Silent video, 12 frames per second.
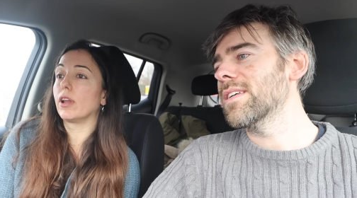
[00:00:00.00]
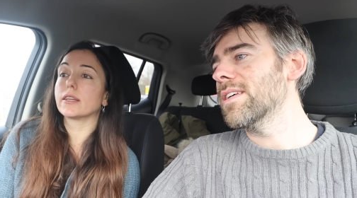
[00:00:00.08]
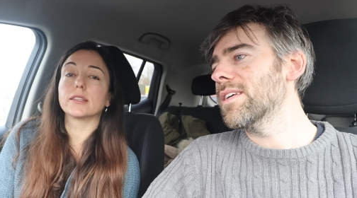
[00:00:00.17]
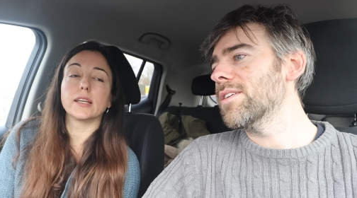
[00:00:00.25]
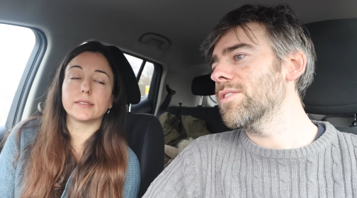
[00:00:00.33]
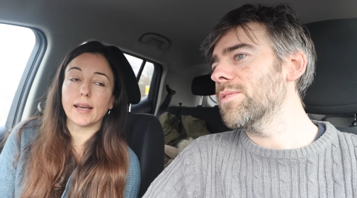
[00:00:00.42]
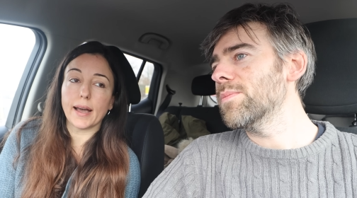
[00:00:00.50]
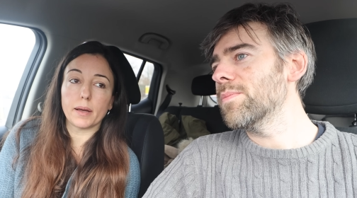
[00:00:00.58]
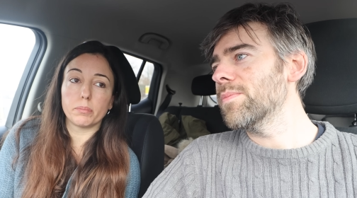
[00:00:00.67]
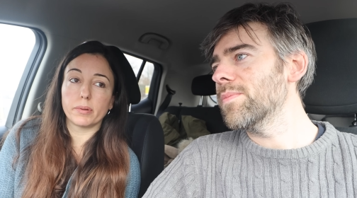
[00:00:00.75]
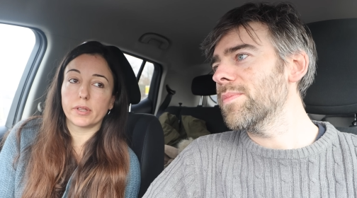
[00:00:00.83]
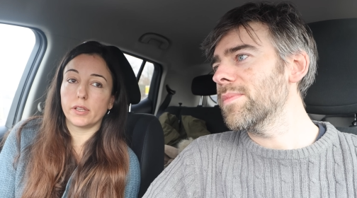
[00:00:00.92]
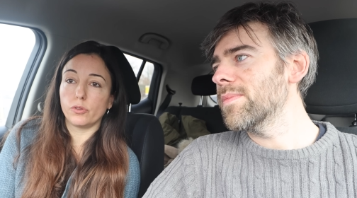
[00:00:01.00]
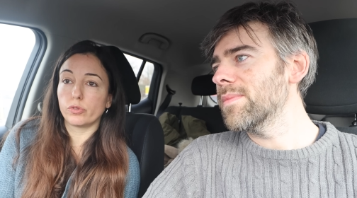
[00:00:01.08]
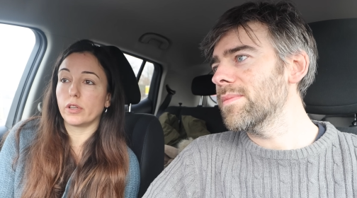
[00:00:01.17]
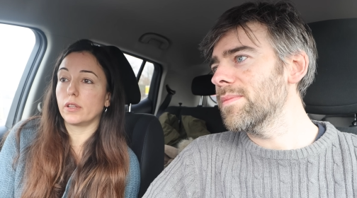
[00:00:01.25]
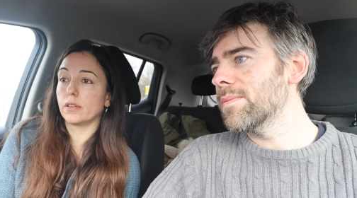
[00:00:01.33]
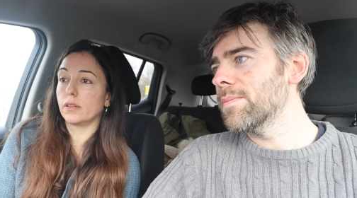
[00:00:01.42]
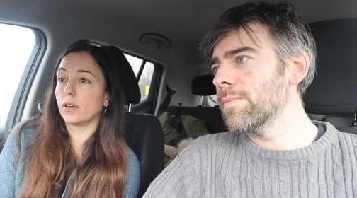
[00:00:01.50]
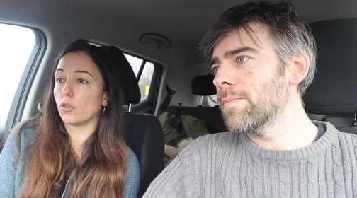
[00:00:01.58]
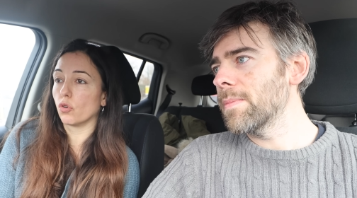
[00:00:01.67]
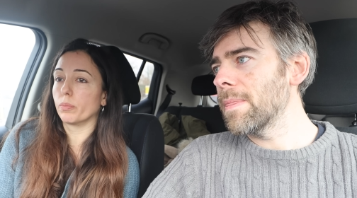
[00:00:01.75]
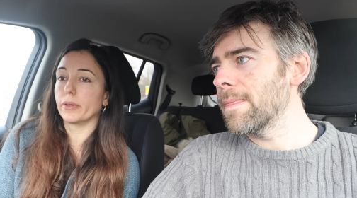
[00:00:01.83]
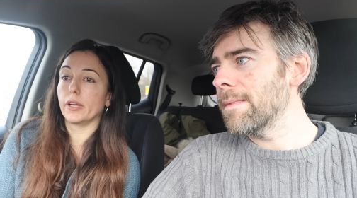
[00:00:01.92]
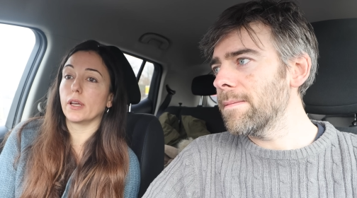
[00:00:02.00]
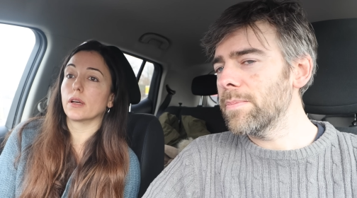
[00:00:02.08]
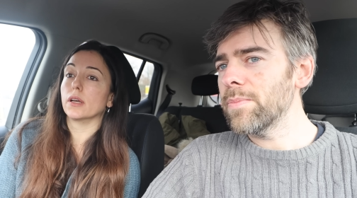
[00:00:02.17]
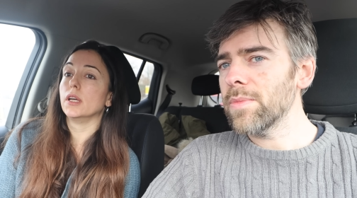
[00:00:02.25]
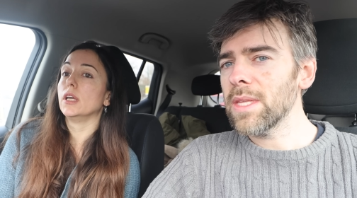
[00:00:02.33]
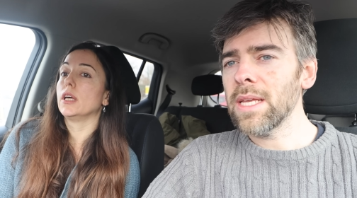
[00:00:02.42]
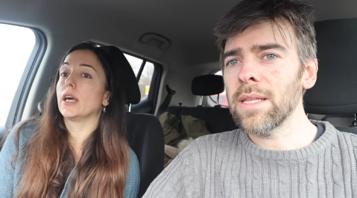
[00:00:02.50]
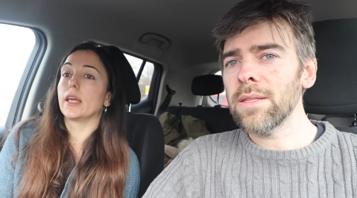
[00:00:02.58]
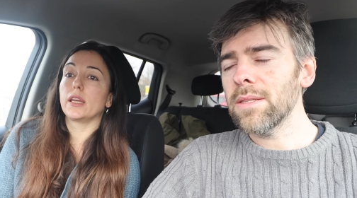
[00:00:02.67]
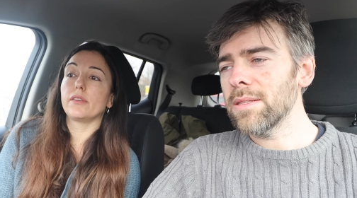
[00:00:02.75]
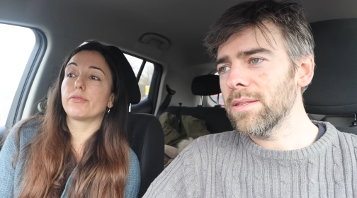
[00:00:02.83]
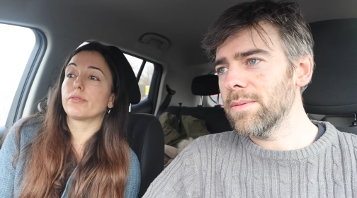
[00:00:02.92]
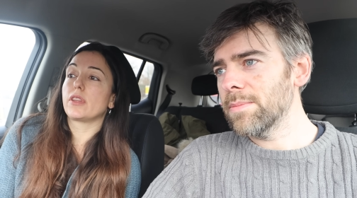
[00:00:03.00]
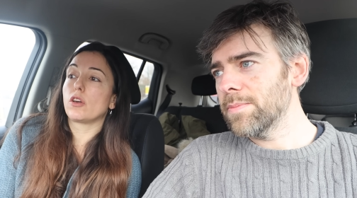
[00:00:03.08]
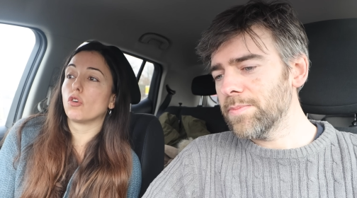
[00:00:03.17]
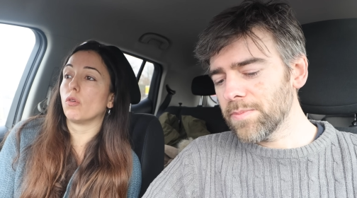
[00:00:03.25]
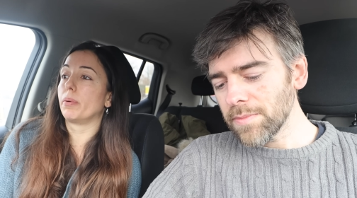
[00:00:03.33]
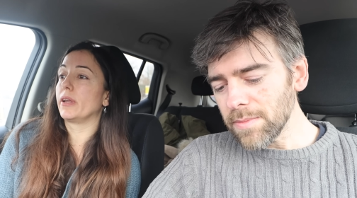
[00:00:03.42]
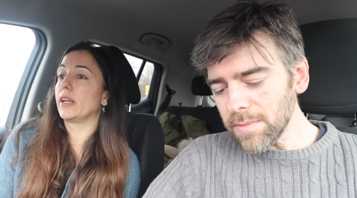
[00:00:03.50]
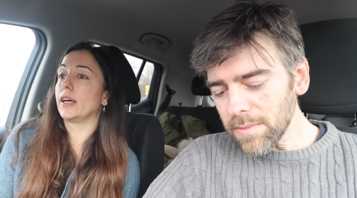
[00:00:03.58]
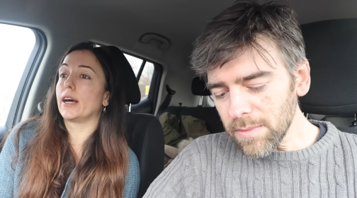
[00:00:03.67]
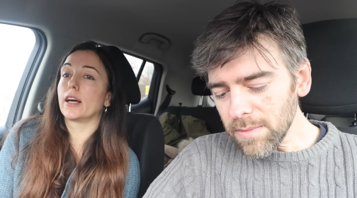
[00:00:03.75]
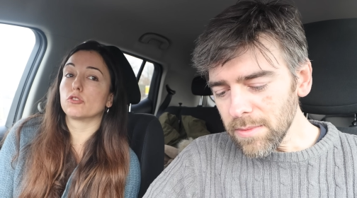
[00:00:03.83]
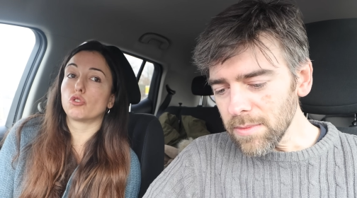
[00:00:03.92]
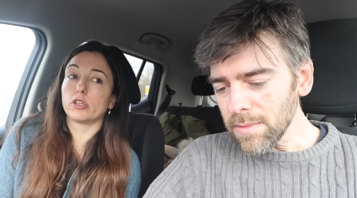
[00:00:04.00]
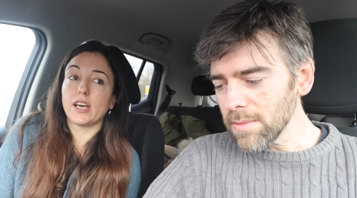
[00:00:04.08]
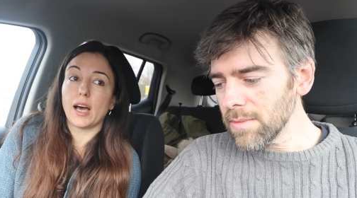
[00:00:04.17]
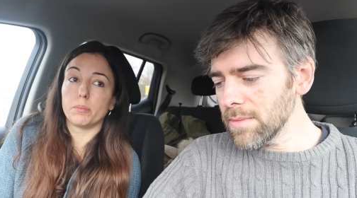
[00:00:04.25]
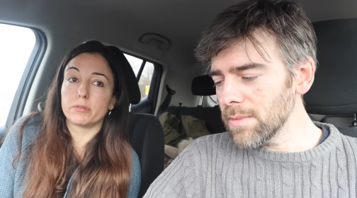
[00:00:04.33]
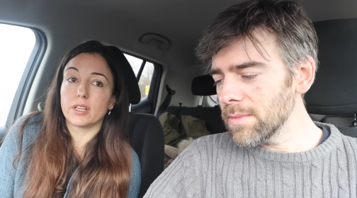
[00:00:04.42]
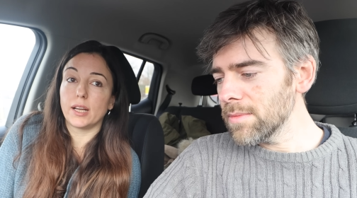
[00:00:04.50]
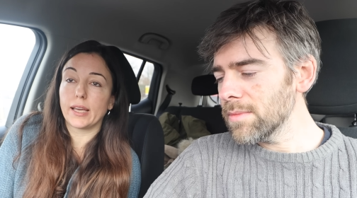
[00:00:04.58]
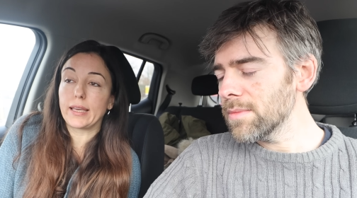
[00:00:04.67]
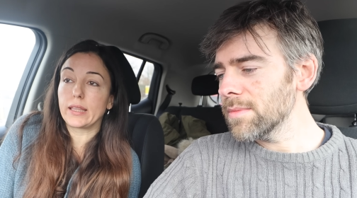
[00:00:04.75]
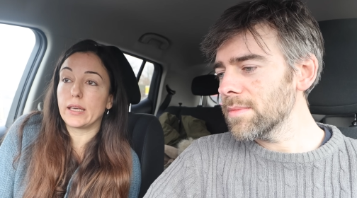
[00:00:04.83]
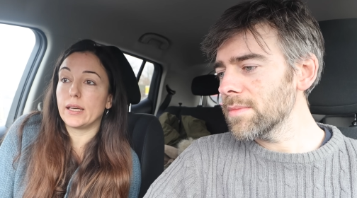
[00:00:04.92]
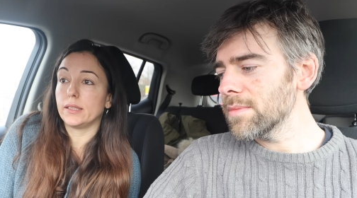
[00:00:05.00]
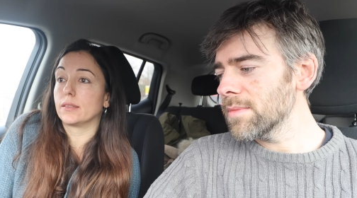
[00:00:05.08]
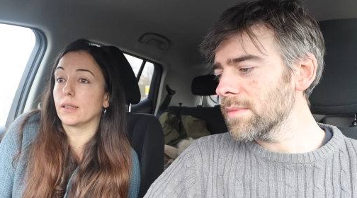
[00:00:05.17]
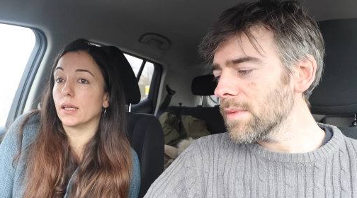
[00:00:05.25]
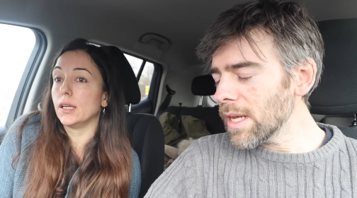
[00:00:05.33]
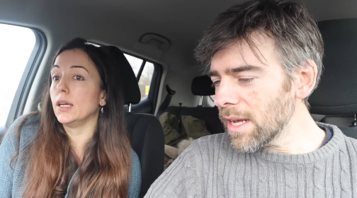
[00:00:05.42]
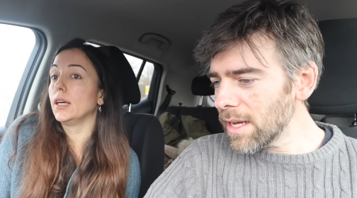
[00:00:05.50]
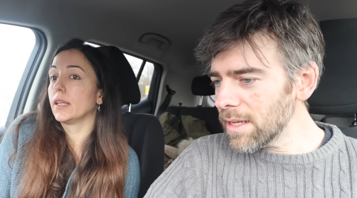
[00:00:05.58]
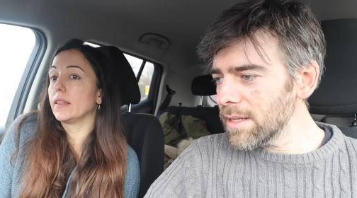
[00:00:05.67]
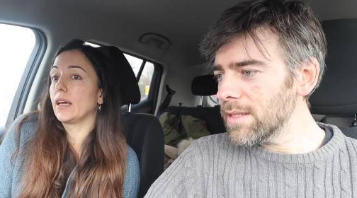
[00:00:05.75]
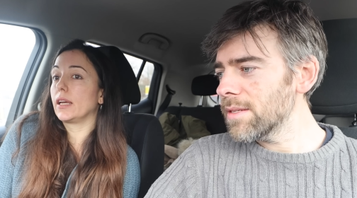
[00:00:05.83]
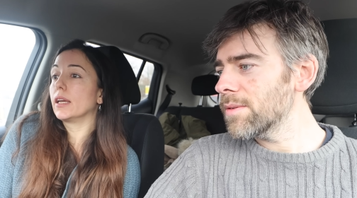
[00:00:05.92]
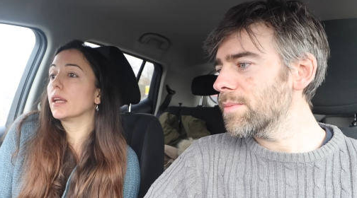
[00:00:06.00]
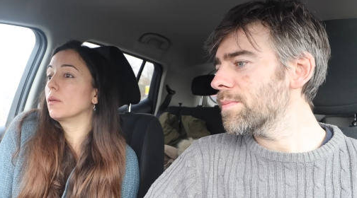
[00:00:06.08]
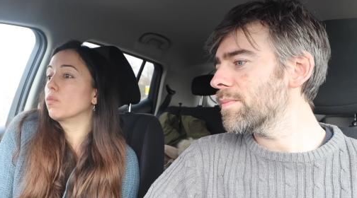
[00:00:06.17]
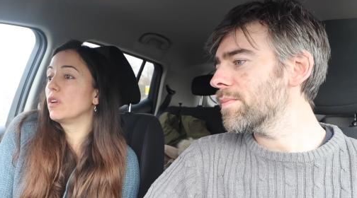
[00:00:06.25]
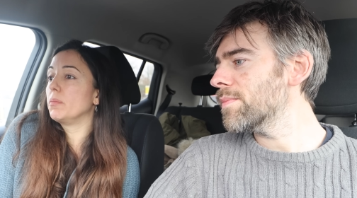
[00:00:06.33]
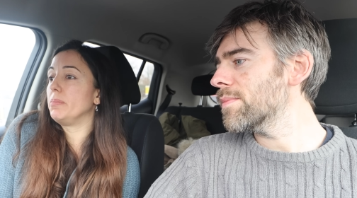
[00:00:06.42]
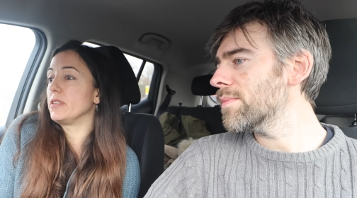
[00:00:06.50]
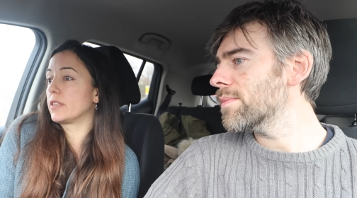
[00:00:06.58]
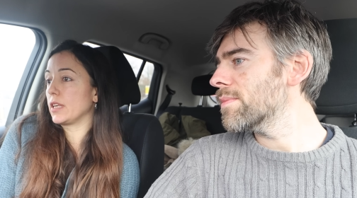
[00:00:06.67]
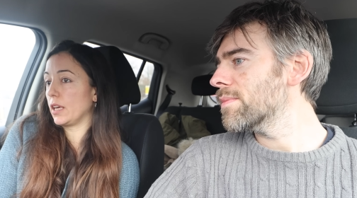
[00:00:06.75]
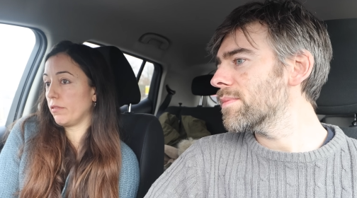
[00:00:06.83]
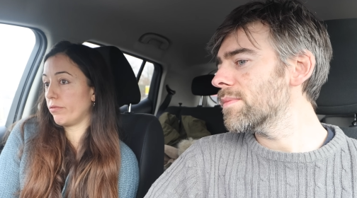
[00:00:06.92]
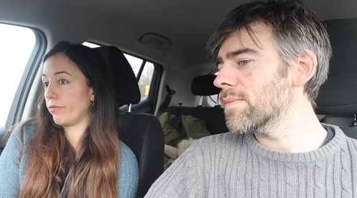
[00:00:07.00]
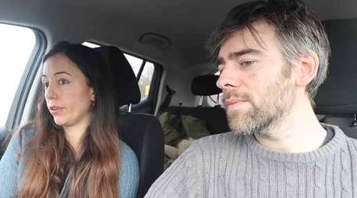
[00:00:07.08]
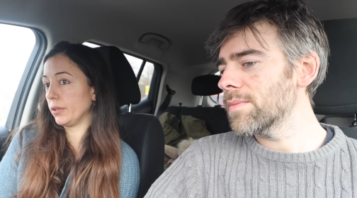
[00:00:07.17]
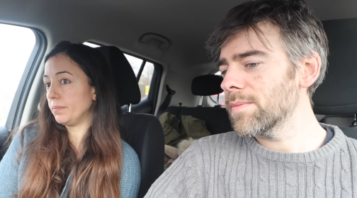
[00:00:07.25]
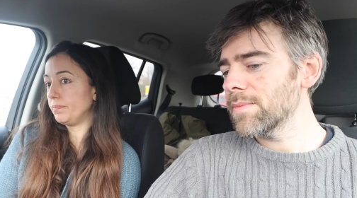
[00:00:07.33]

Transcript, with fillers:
Speaker 1: like that hub that you say that they're opening, yeah. and if they open a hundred hubs like that, then it will be safe.